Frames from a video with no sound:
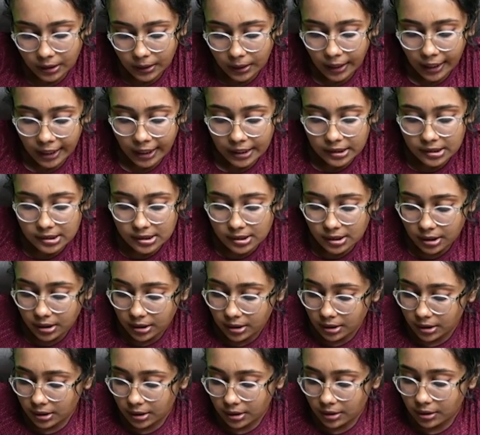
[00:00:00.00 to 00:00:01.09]
And
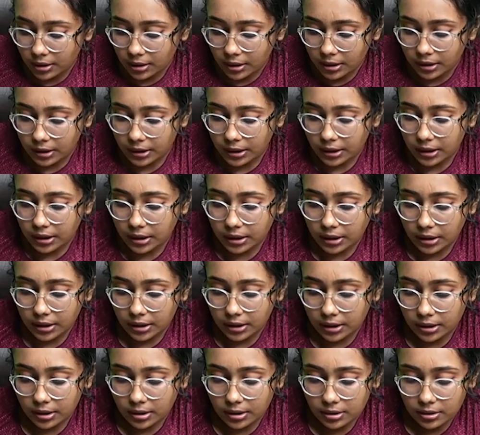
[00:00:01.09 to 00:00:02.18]
the
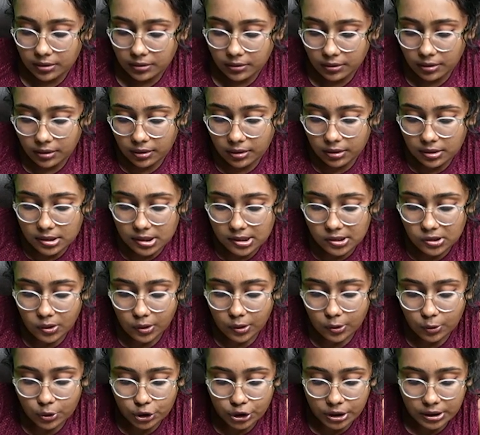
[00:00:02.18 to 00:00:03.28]

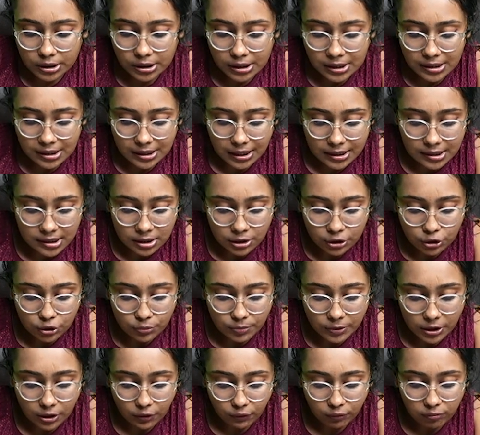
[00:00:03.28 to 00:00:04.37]
solution is considered to
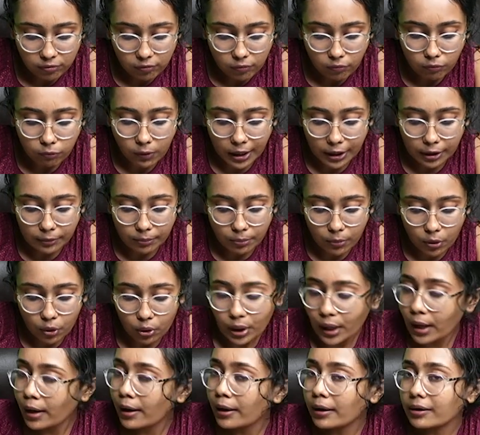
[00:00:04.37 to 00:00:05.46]
be of 1
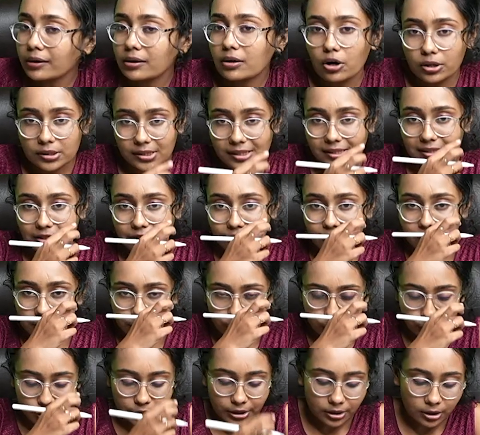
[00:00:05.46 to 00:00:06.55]
molar
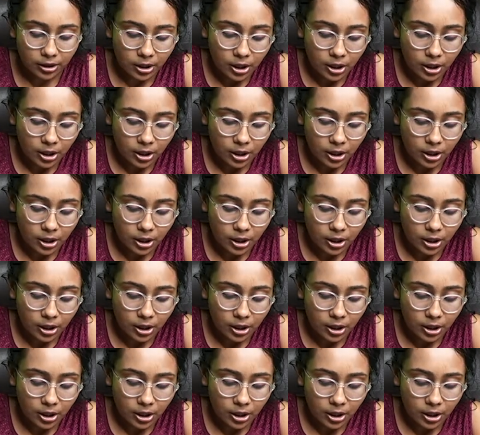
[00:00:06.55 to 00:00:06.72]
concentration.